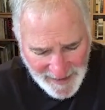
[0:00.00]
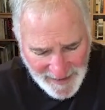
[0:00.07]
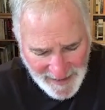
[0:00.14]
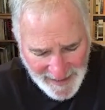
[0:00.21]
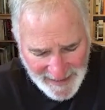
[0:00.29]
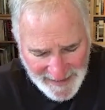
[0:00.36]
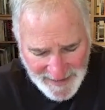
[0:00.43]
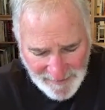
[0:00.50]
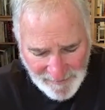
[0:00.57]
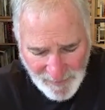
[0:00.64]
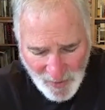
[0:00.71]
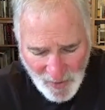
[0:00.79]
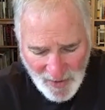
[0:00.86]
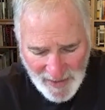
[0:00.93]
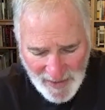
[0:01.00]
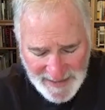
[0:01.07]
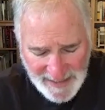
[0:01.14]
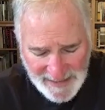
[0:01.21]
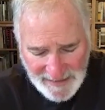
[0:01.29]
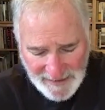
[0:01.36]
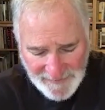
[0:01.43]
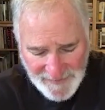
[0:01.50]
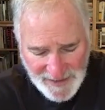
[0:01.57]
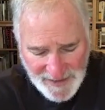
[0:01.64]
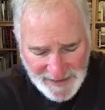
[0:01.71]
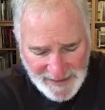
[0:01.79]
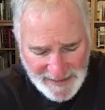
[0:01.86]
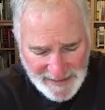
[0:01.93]
had some pause. I'd lived
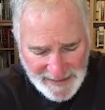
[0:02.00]
in